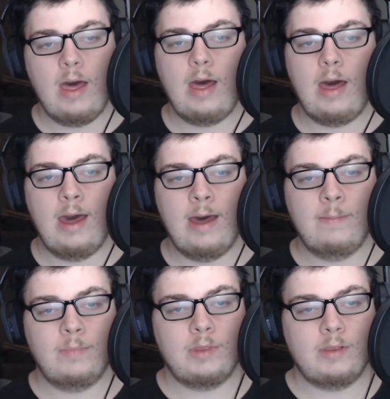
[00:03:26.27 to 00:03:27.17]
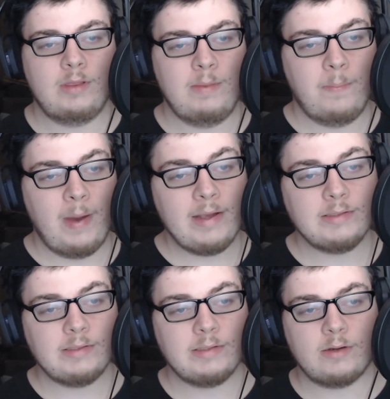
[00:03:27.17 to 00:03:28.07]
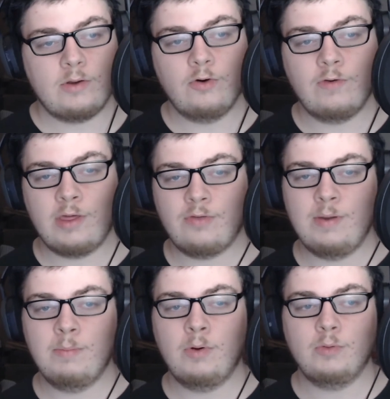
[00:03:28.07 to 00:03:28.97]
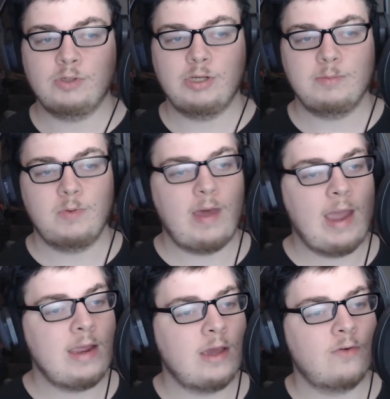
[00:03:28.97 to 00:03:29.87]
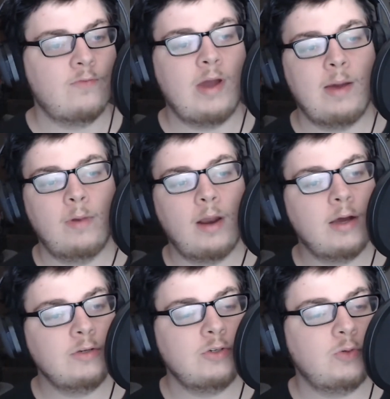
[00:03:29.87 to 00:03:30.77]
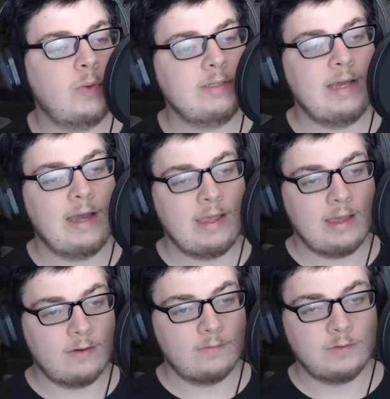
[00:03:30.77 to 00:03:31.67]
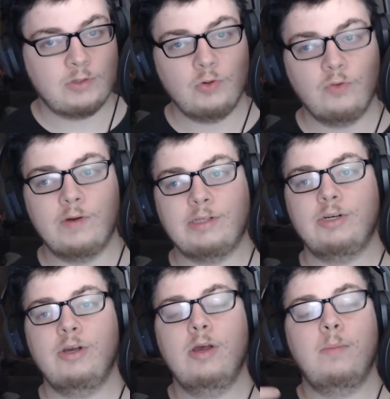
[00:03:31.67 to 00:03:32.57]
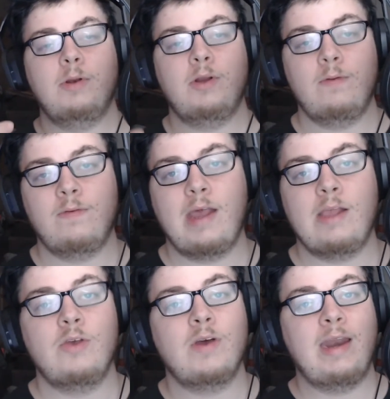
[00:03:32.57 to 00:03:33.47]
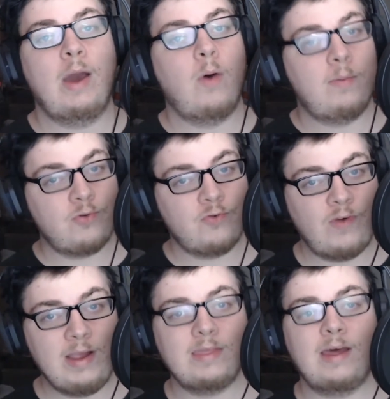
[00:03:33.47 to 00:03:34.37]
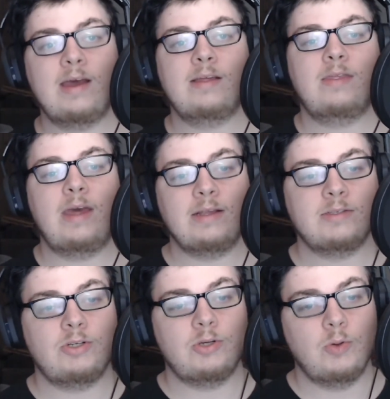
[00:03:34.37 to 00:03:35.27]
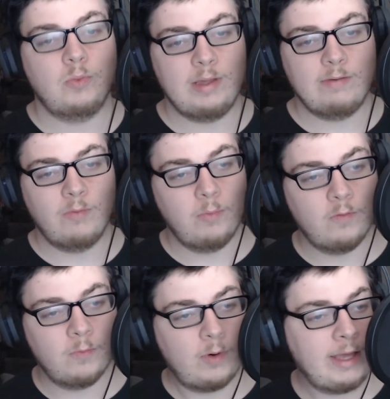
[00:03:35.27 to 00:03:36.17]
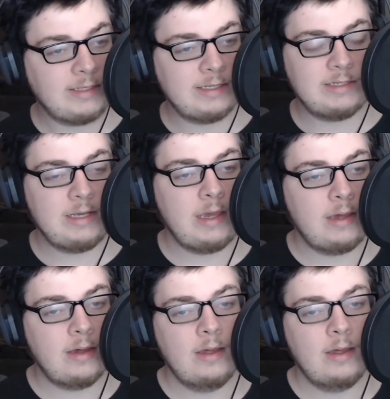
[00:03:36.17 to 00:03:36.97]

The base Core i3 model ships with 8 GB of RAM and 128 GB of storage. But don't forget you can now upgrade that thanks to the removable SSD.